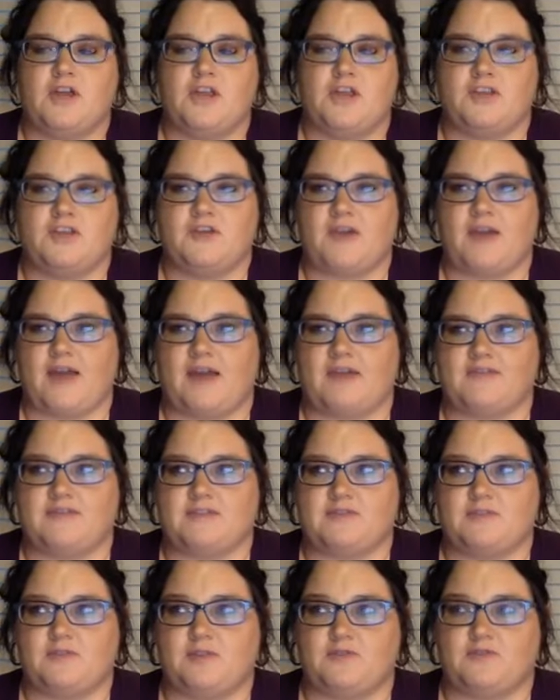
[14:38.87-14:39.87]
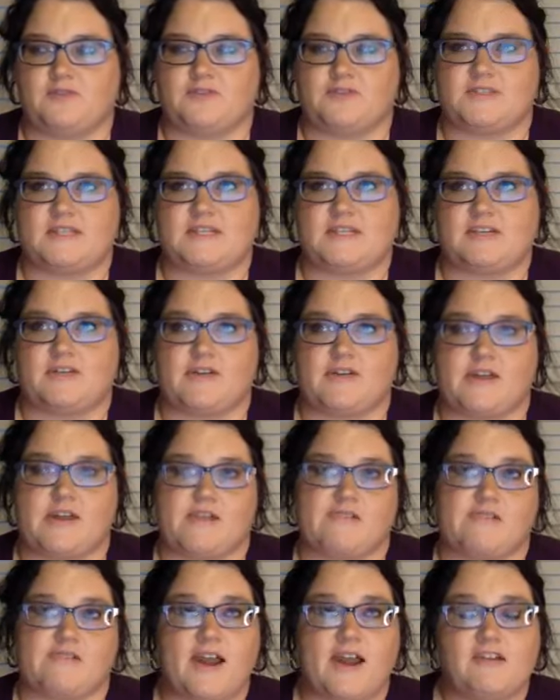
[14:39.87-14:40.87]
You have some beautiful scenery
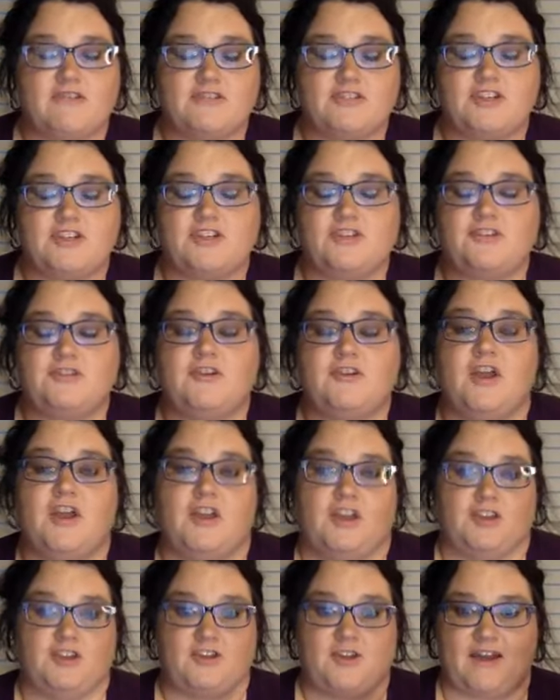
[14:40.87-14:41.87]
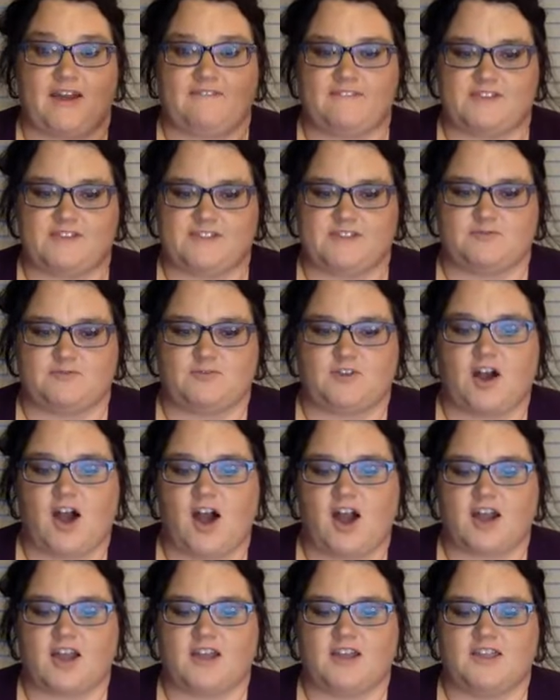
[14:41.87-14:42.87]
around you. You have this
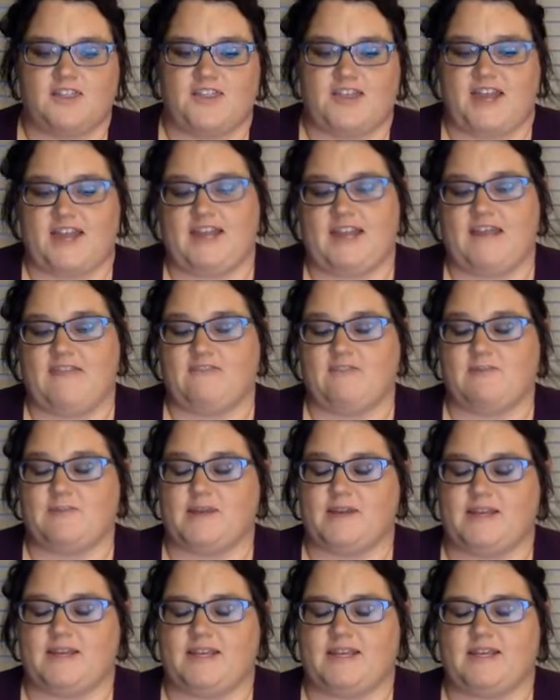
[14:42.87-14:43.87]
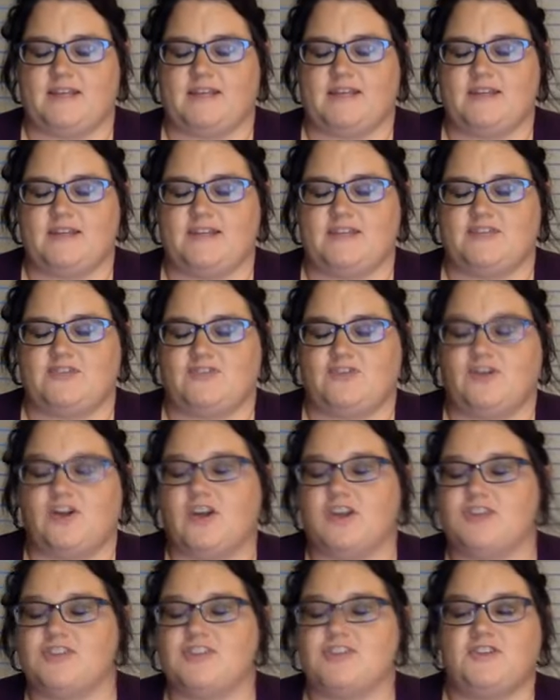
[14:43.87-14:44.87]
rock that everybody is
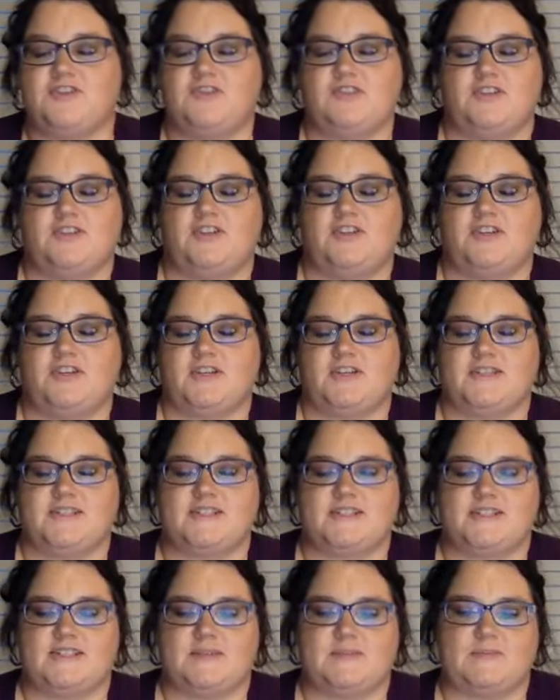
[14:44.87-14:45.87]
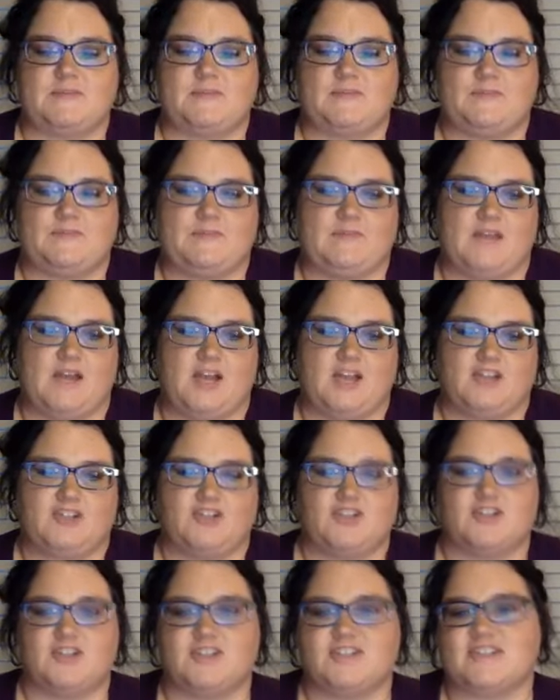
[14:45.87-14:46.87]
drawn to, and you can see
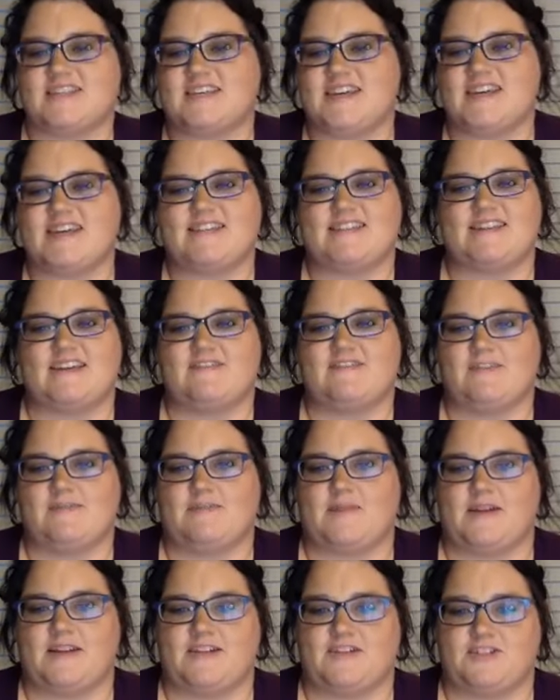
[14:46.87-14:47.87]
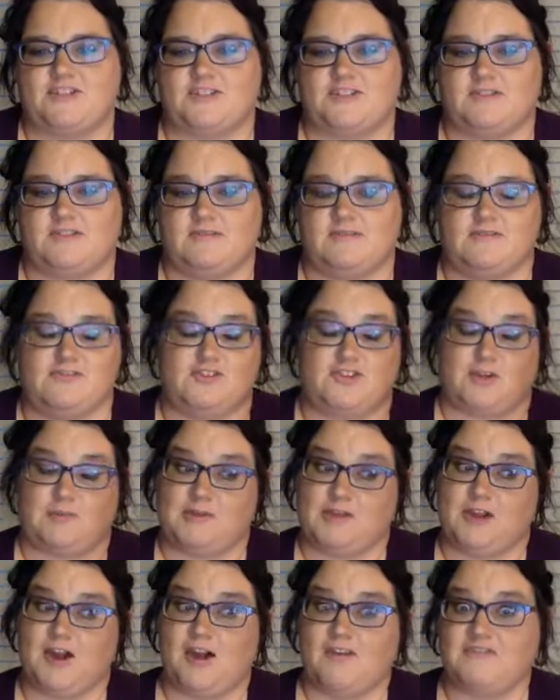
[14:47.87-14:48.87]
adults, kids, everybody just
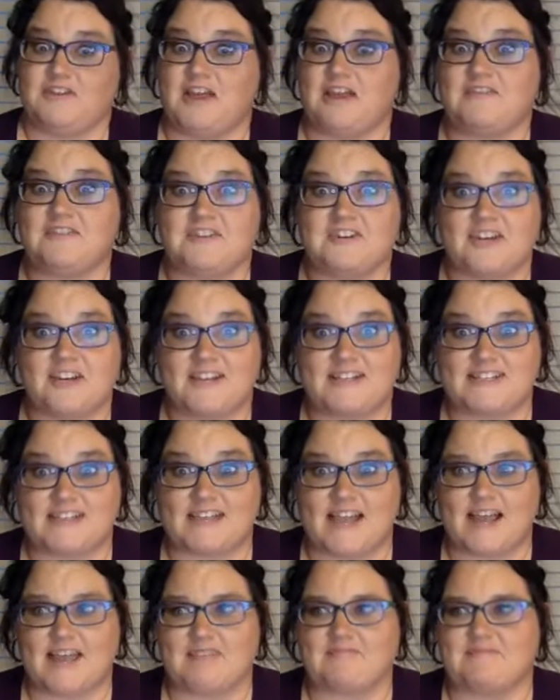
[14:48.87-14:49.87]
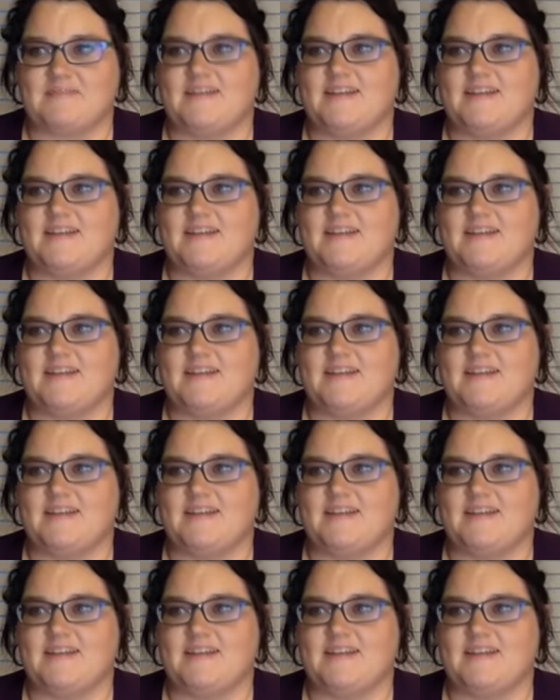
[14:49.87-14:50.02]
jumping off and having a great time.